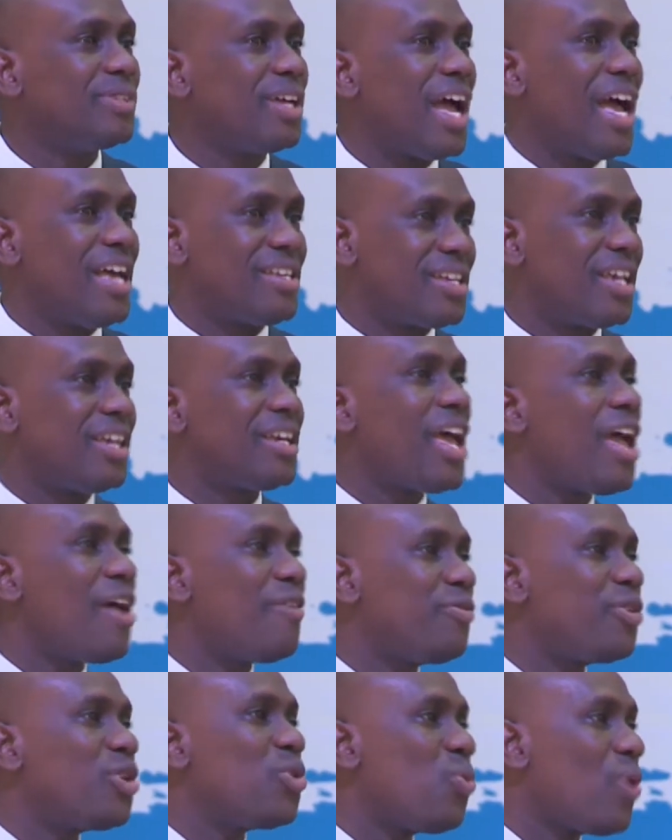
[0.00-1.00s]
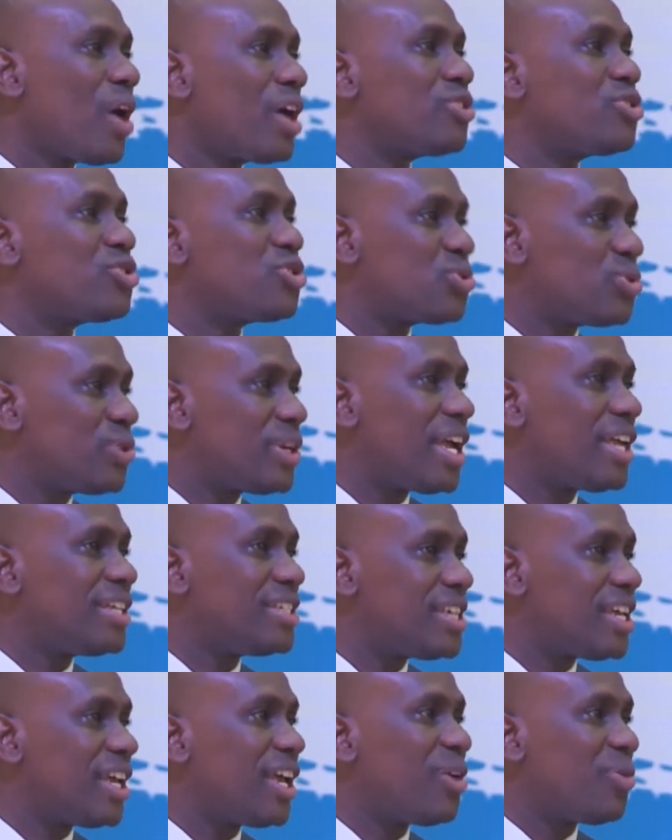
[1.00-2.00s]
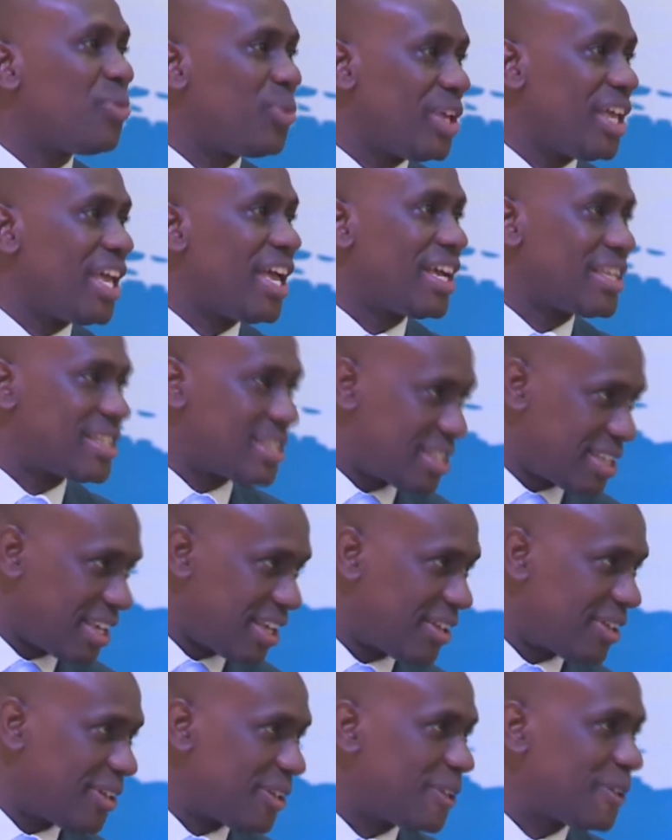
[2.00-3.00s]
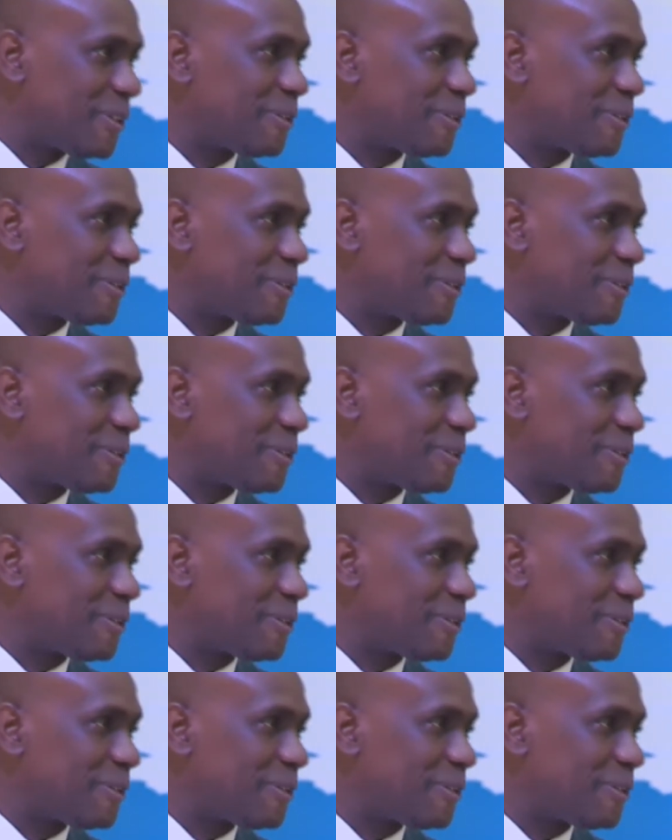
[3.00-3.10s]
I said, every one student here we excel.